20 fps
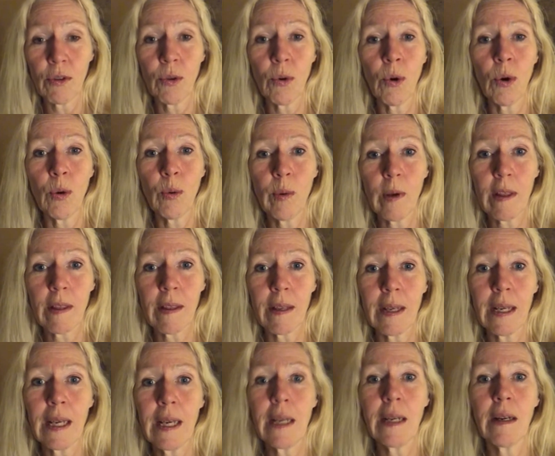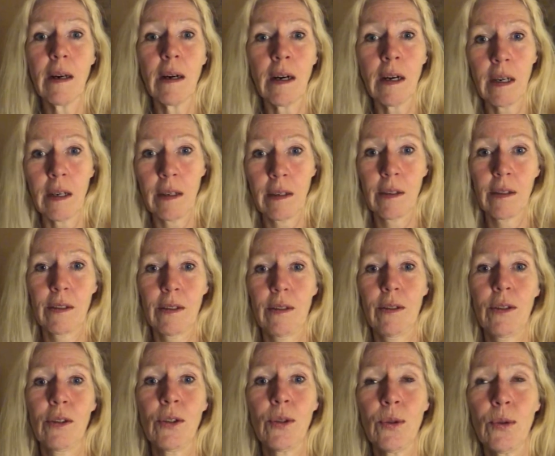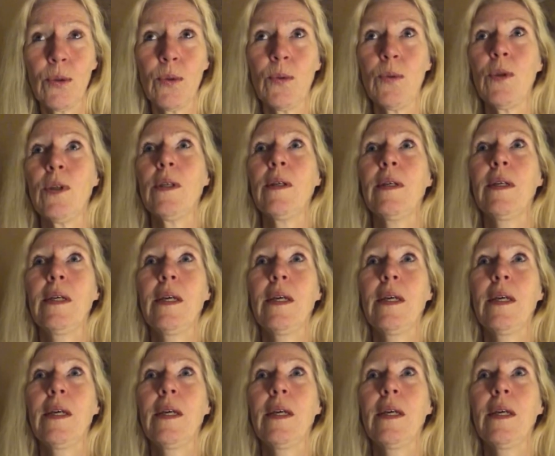You always need art to